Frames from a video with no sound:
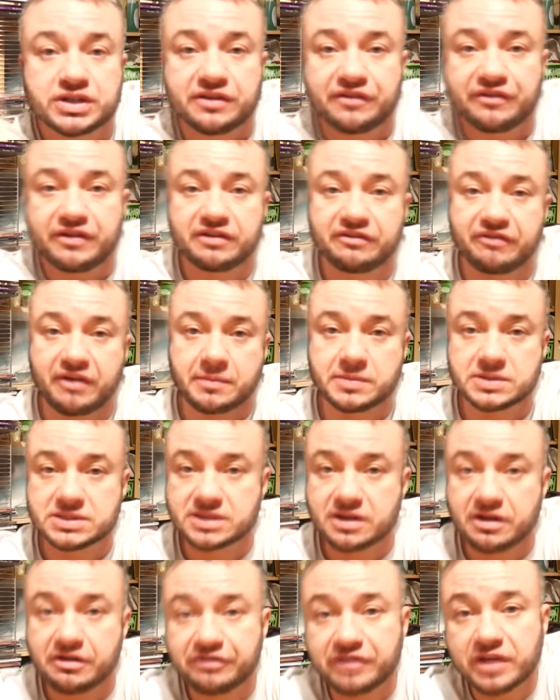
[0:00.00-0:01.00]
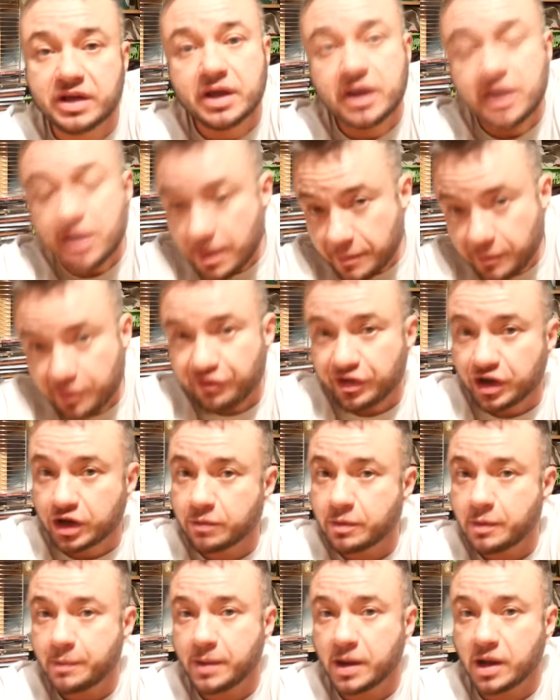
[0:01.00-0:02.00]
the Finn Fam and stuff. I'm not very good
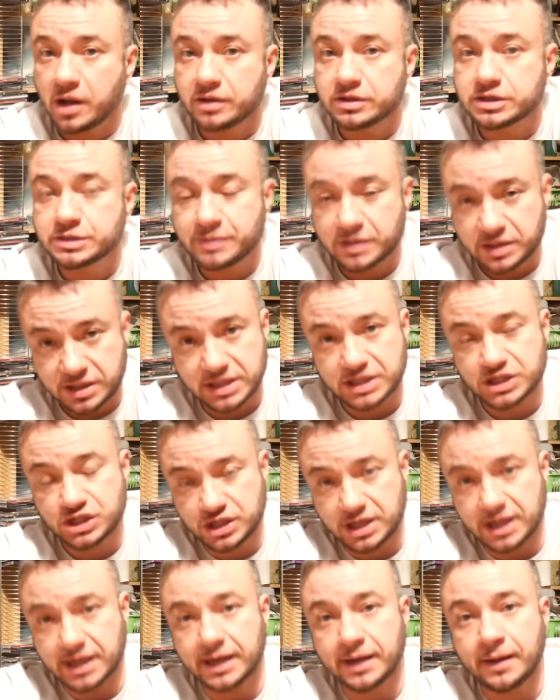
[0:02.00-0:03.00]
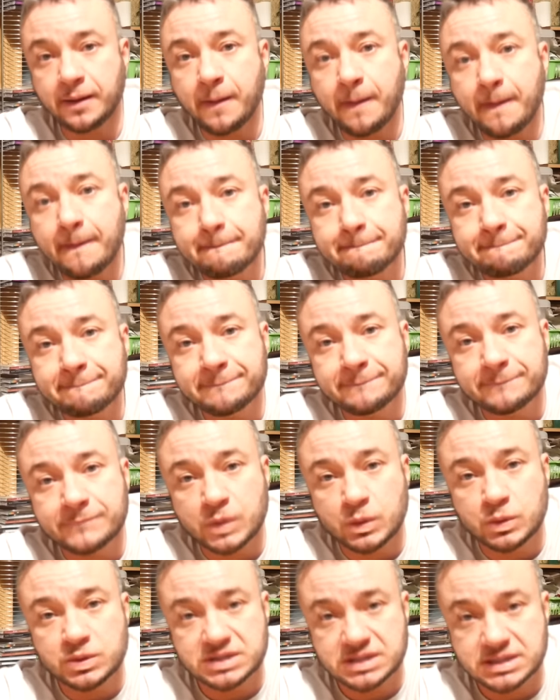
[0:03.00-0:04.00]
with plants, but this year
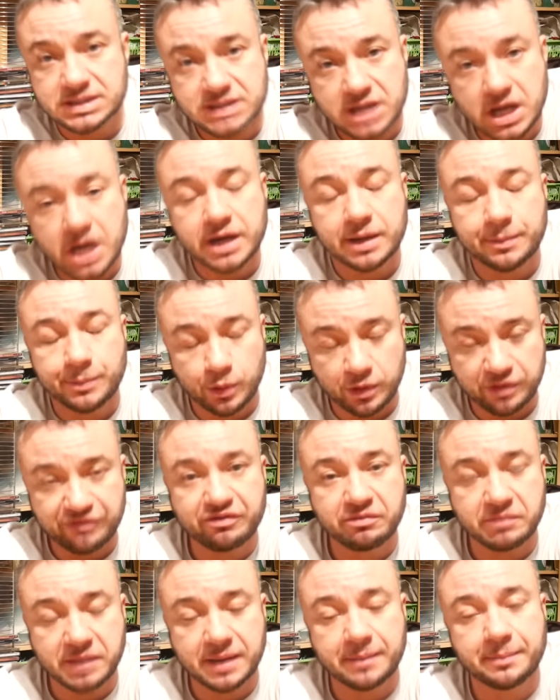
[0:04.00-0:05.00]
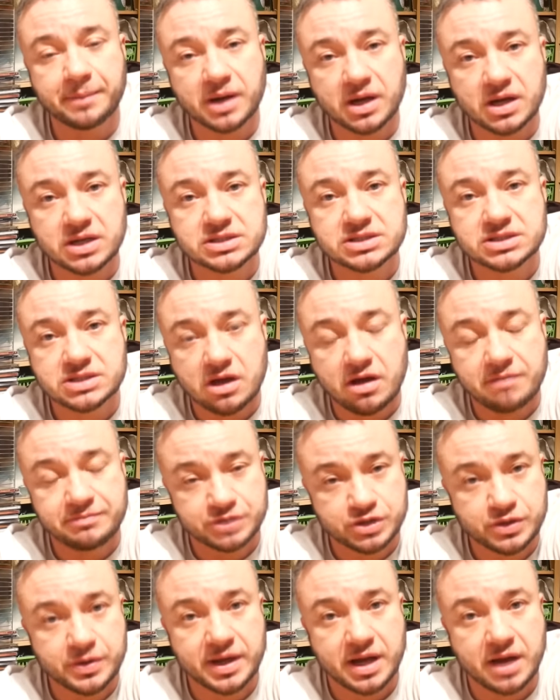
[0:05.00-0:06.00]
was a turning point for me in plants. I'm
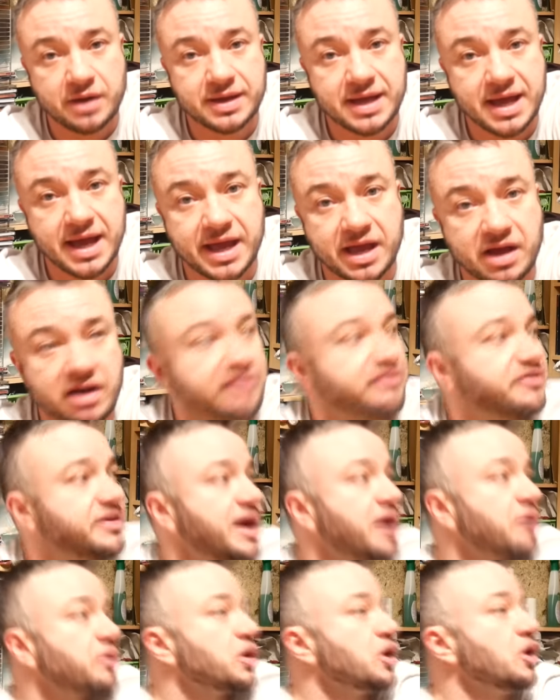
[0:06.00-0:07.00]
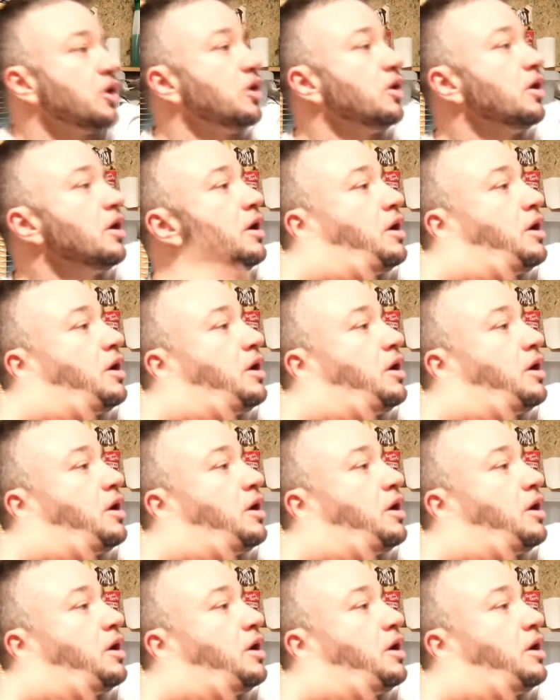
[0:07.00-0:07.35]
doing okay. I've now got